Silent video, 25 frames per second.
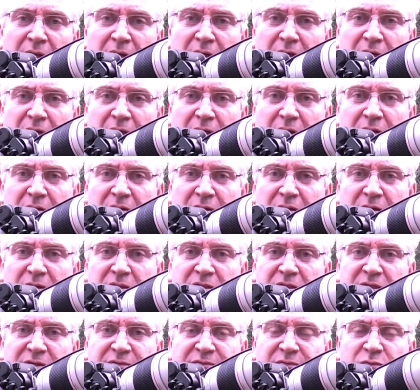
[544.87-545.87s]

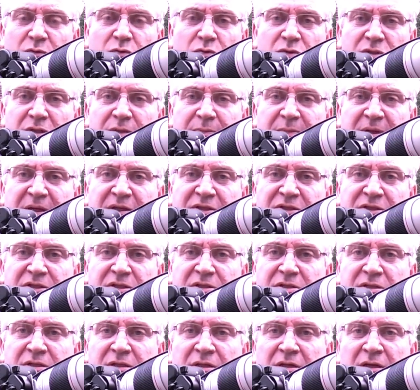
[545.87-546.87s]
30-40
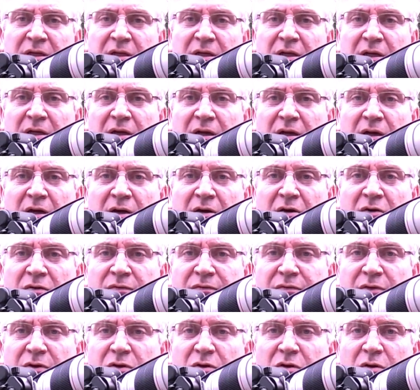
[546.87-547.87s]
pictures of
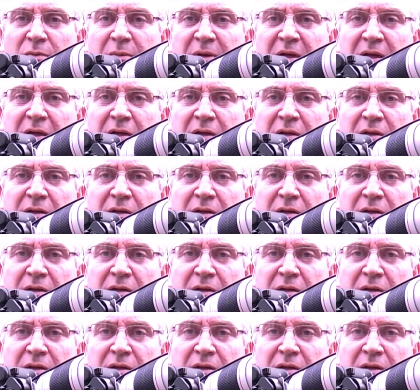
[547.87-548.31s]
the Comet.